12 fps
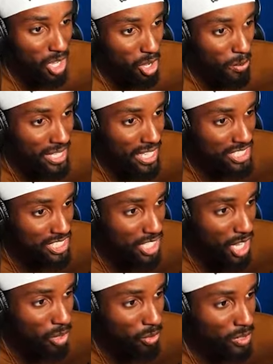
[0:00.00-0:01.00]
Oh my gosh.
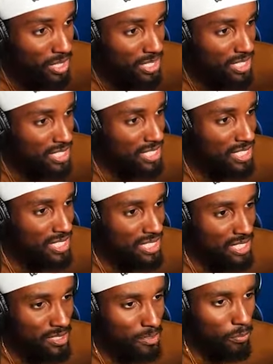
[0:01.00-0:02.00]
No.
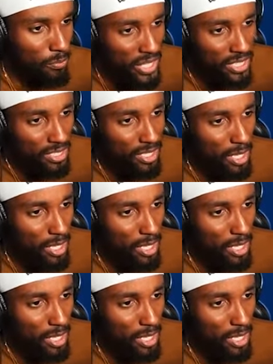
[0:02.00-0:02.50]
Bit.